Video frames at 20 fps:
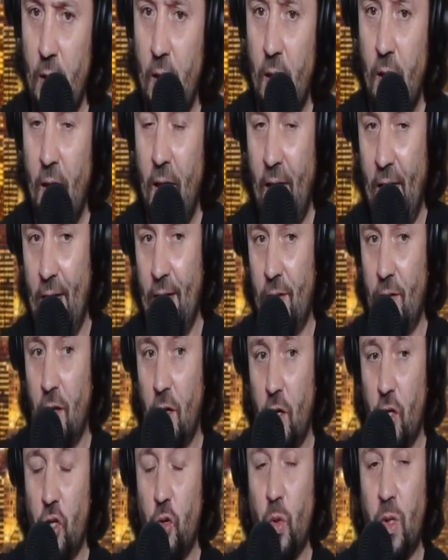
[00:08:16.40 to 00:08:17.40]
and
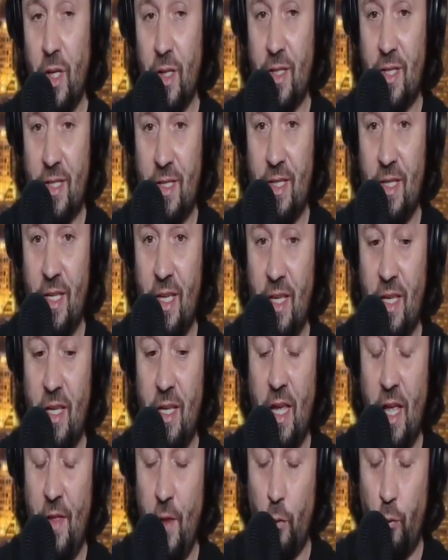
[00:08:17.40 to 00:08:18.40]
you can see
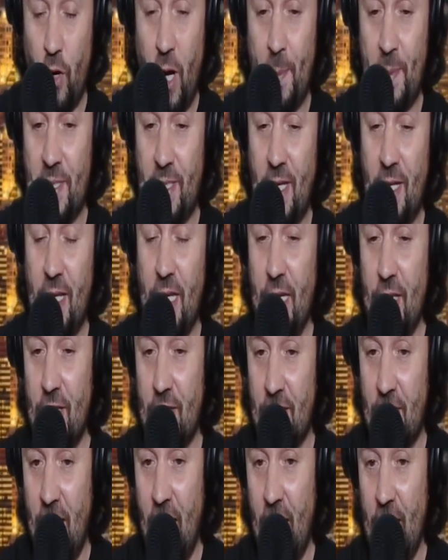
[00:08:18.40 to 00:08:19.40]
in the reps that he's
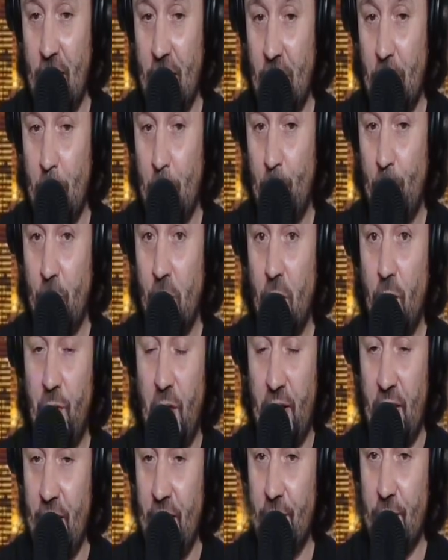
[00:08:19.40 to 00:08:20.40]
getting that
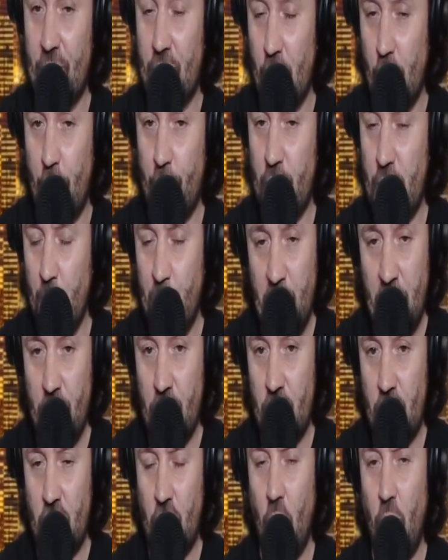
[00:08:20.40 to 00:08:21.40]
he deserves to be the
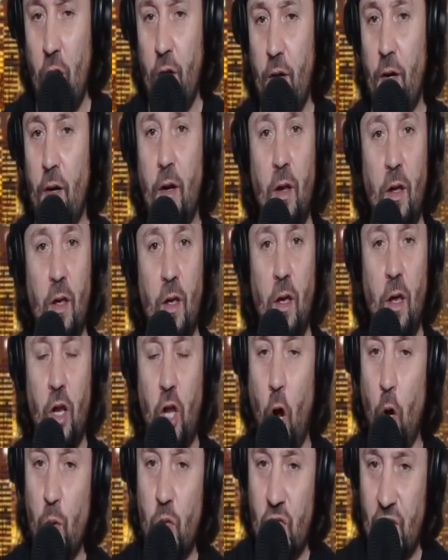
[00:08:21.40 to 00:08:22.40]
starter.
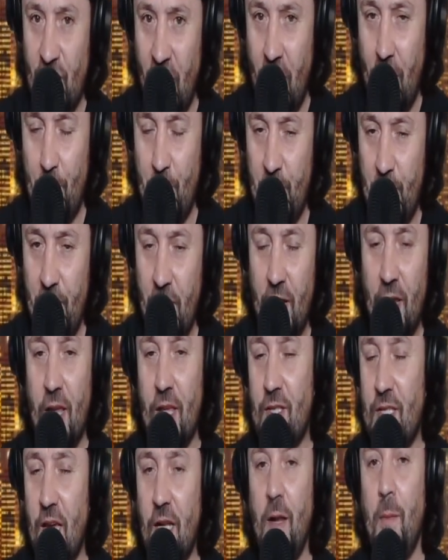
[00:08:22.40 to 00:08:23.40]
Coach Tomlin is
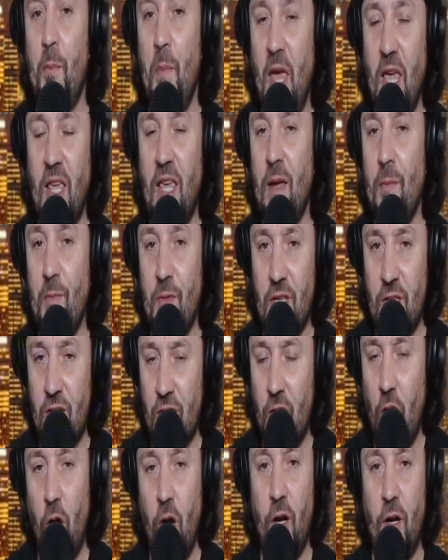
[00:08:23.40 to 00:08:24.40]
going to make him the
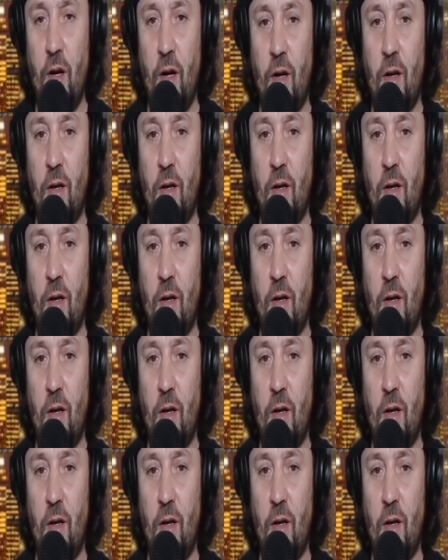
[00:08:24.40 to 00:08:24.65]
starter.